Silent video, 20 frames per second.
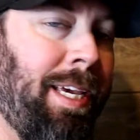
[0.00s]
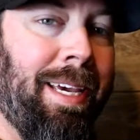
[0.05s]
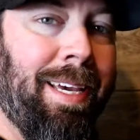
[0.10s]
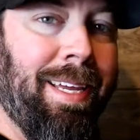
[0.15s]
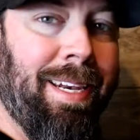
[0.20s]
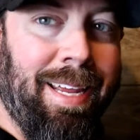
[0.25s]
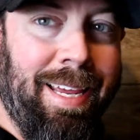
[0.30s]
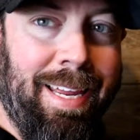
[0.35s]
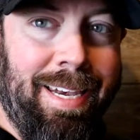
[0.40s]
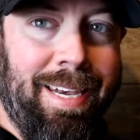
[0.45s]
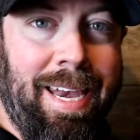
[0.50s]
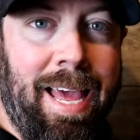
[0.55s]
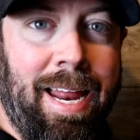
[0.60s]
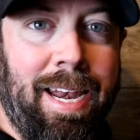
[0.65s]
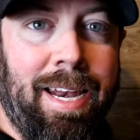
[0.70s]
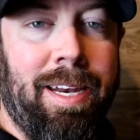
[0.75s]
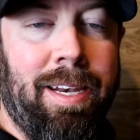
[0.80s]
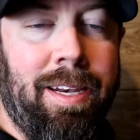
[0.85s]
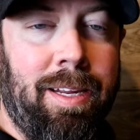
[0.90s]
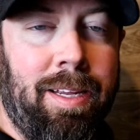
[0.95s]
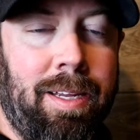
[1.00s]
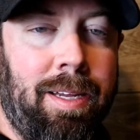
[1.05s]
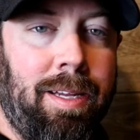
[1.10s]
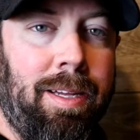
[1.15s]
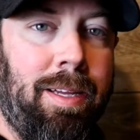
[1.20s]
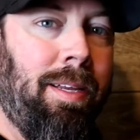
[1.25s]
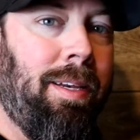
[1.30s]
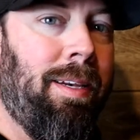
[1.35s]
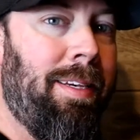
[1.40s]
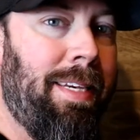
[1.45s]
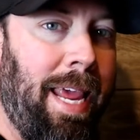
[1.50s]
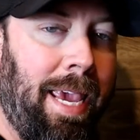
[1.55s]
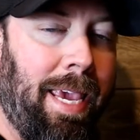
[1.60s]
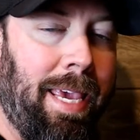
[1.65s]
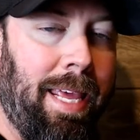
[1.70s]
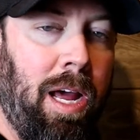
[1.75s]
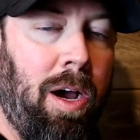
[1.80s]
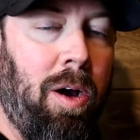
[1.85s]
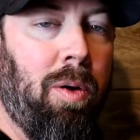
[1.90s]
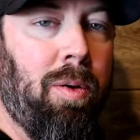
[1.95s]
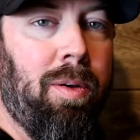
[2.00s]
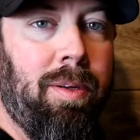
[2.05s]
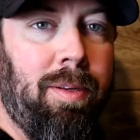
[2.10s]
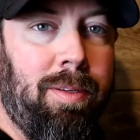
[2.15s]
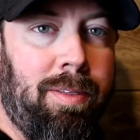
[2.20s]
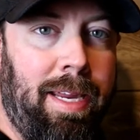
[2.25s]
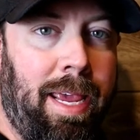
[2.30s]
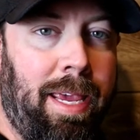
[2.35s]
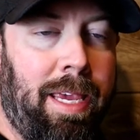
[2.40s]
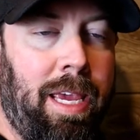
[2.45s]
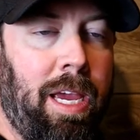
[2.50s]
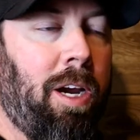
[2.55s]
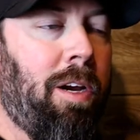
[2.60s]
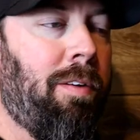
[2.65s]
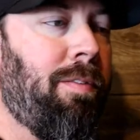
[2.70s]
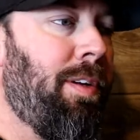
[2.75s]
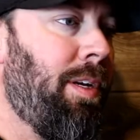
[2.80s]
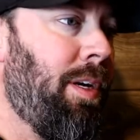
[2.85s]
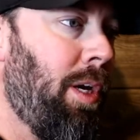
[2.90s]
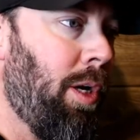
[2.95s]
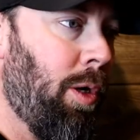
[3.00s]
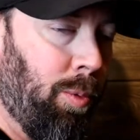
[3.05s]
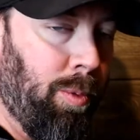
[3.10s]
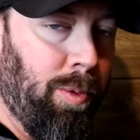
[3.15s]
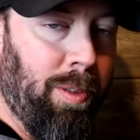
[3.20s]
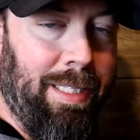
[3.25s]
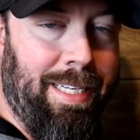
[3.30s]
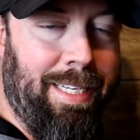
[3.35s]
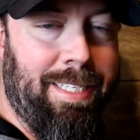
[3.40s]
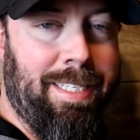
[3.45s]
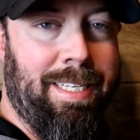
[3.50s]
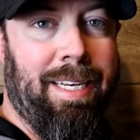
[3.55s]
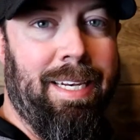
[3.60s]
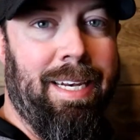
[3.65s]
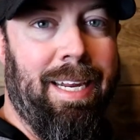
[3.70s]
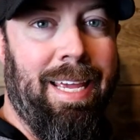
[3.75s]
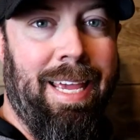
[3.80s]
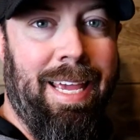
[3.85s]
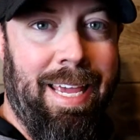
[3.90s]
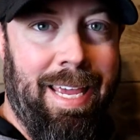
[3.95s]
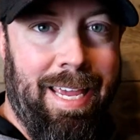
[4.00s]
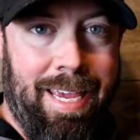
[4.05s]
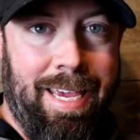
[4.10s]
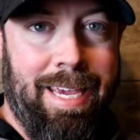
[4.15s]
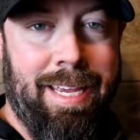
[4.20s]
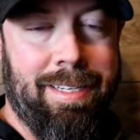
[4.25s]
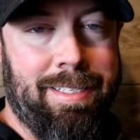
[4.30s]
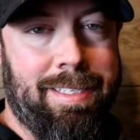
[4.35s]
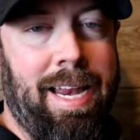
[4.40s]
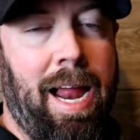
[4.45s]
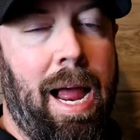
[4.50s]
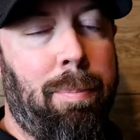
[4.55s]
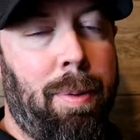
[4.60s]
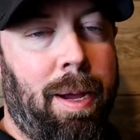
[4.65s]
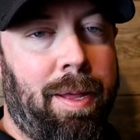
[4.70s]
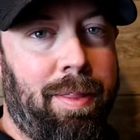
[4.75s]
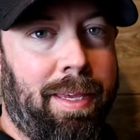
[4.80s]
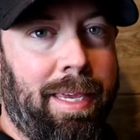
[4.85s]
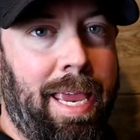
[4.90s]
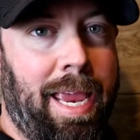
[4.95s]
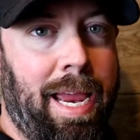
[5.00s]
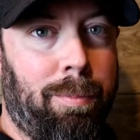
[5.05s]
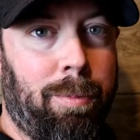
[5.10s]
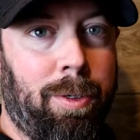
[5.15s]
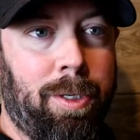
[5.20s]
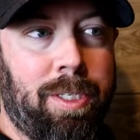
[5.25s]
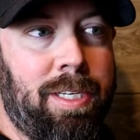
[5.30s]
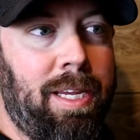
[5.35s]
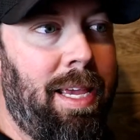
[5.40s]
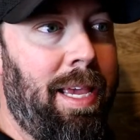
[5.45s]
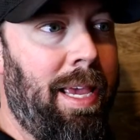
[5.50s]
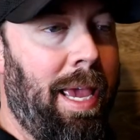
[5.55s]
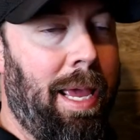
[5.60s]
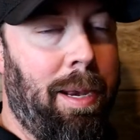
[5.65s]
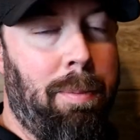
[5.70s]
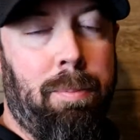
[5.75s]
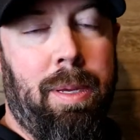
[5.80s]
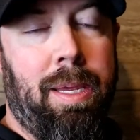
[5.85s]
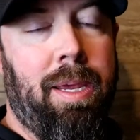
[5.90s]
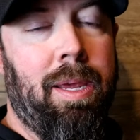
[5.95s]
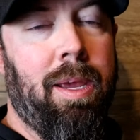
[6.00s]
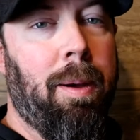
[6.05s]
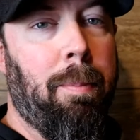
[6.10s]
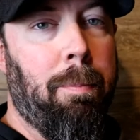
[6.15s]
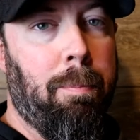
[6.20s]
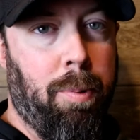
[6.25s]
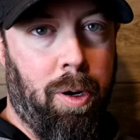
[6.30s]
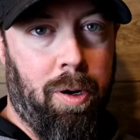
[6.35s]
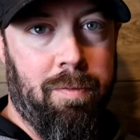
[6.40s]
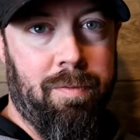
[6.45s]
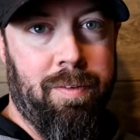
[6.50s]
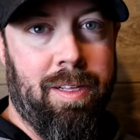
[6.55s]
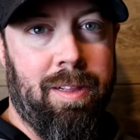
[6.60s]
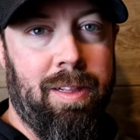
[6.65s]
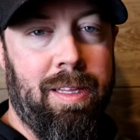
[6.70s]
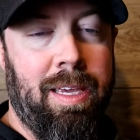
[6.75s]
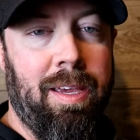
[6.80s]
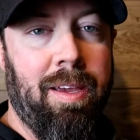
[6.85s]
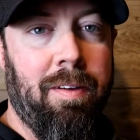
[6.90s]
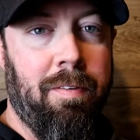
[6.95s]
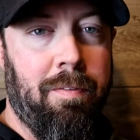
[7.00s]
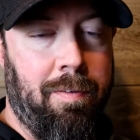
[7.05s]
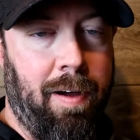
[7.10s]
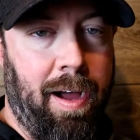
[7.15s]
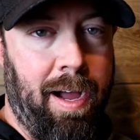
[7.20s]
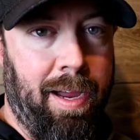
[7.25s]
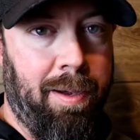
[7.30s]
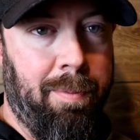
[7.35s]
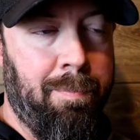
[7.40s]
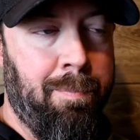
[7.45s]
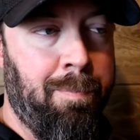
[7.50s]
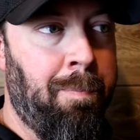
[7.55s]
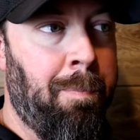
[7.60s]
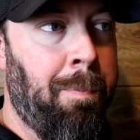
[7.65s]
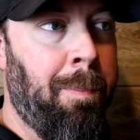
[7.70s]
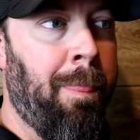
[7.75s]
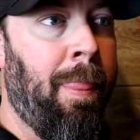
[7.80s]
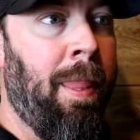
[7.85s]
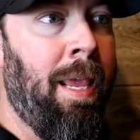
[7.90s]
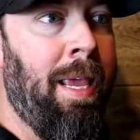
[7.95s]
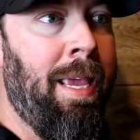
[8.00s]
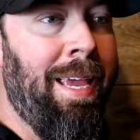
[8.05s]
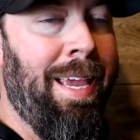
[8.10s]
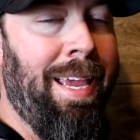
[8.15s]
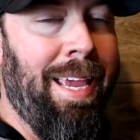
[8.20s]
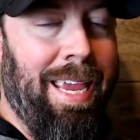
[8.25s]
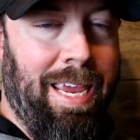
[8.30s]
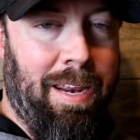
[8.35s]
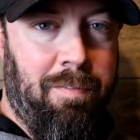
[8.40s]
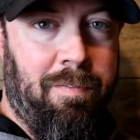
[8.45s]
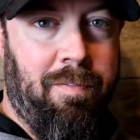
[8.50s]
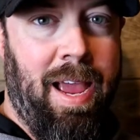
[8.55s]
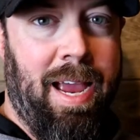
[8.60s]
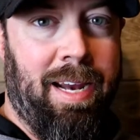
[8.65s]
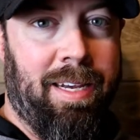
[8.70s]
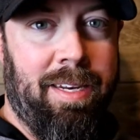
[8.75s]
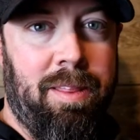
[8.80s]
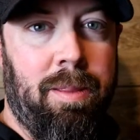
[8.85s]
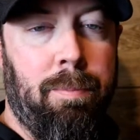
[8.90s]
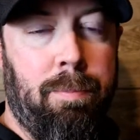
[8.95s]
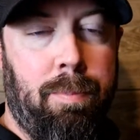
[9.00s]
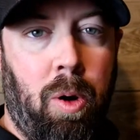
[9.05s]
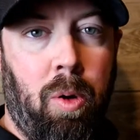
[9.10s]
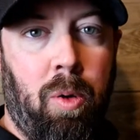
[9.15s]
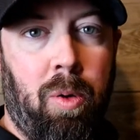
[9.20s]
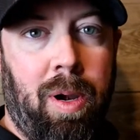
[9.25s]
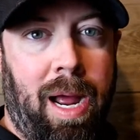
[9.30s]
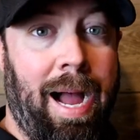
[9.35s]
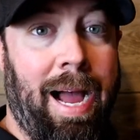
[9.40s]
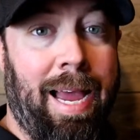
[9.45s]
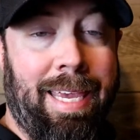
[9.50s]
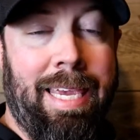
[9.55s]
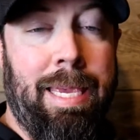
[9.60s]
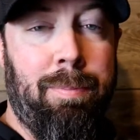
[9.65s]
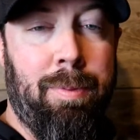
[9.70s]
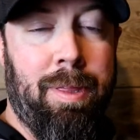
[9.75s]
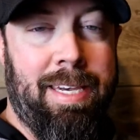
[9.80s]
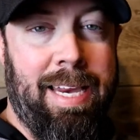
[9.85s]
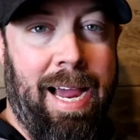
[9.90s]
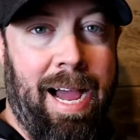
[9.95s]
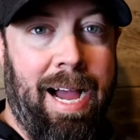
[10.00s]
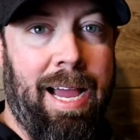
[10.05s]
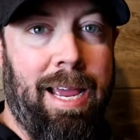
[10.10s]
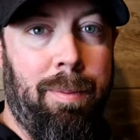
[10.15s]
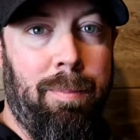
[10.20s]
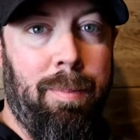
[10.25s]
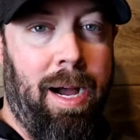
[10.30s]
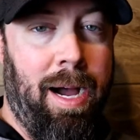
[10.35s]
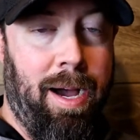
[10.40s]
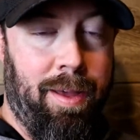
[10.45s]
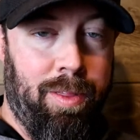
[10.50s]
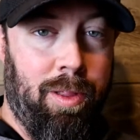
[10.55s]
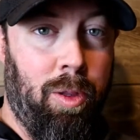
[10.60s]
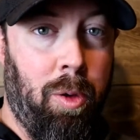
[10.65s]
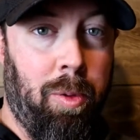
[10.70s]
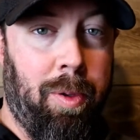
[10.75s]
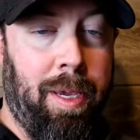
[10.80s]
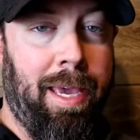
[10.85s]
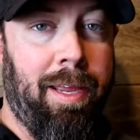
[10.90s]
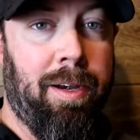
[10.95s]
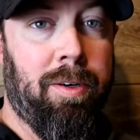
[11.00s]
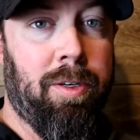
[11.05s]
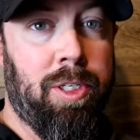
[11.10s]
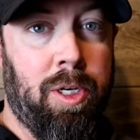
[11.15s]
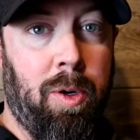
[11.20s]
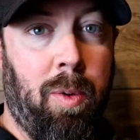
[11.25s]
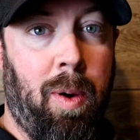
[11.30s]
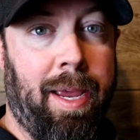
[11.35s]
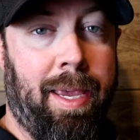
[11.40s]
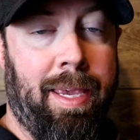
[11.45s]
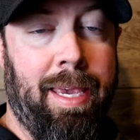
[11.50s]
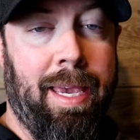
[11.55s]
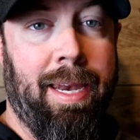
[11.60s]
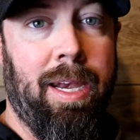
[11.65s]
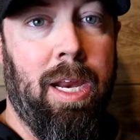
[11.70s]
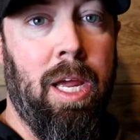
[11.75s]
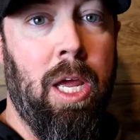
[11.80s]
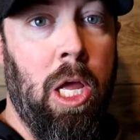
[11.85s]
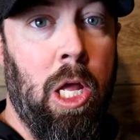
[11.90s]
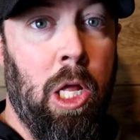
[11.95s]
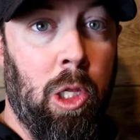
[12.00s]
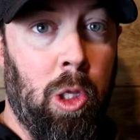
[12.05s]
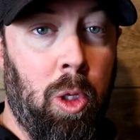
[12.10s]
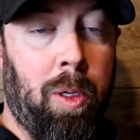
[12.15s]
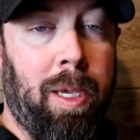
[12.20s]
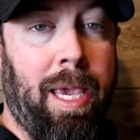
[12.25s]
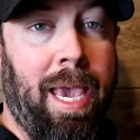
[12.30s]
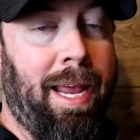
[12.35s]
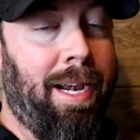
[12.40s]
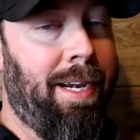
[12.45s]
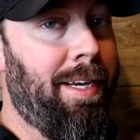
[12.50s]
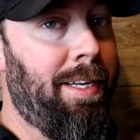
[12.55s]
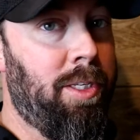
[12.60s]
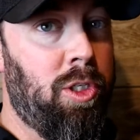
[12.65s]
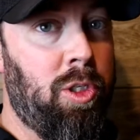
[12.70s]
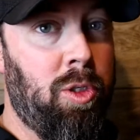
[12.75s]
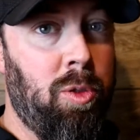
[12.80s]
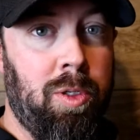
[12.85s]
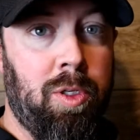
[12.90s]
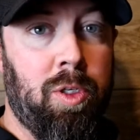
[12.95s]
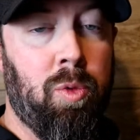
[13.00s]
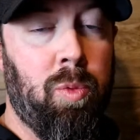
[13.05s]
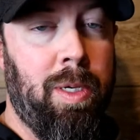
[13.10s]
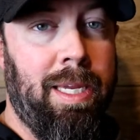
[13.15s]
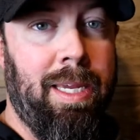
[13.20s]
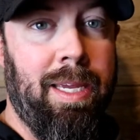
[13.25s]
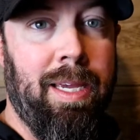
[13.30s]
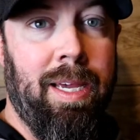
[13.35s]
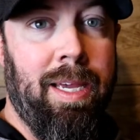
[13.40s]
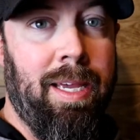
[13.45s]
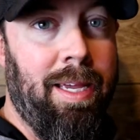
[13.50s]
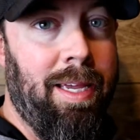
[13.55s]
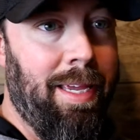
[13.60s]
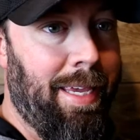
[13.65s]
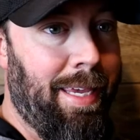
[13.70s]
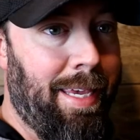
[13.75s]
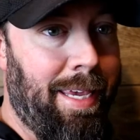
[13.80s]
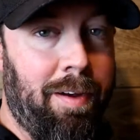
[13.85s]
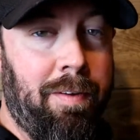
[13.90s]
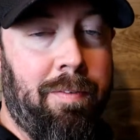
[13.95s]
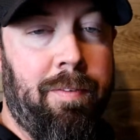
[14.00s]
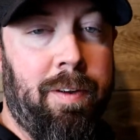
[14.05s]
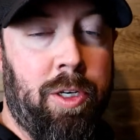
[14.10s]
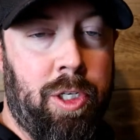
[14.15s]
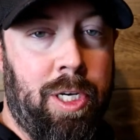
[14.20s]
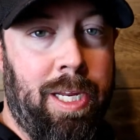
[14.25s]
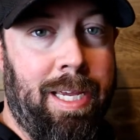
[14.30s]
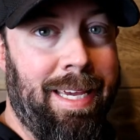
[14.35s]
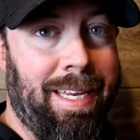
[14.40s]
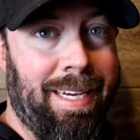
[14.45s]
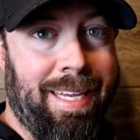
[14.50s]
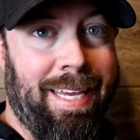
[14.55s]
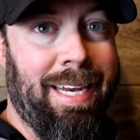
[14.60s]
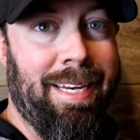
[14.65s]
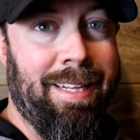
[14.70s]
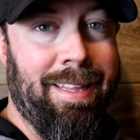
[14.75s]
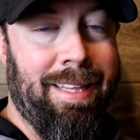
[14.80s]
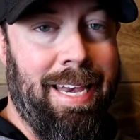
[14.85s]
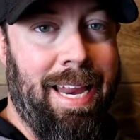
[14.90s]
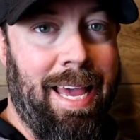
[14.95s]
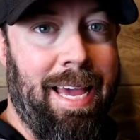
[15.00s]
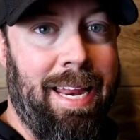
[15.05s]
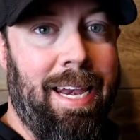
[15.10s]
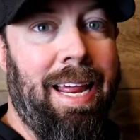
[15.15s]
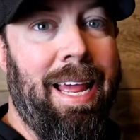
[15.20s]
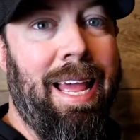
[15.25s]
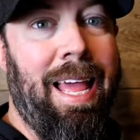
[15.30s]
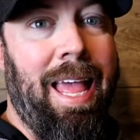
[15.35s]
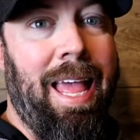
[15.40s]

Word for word: hit, net it, take it out, take care of it, release it, hit stop on the cameras, and be perfectly fine. In fact, in the boat, I keep the time on the locator so I can look at it. As soon as we get a fish to hit, get it in the net,